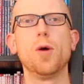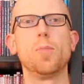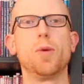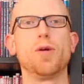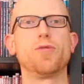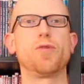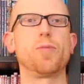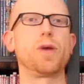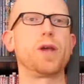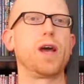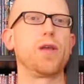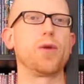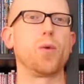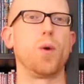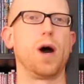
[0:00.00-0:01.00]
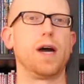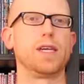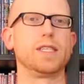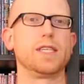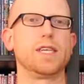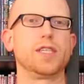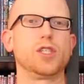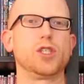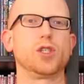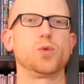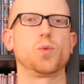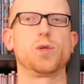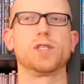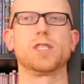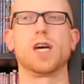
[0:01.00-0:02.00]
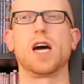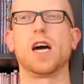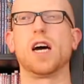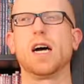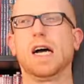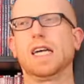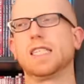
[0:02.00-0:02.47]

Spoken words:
But for me, otherwise, it just was a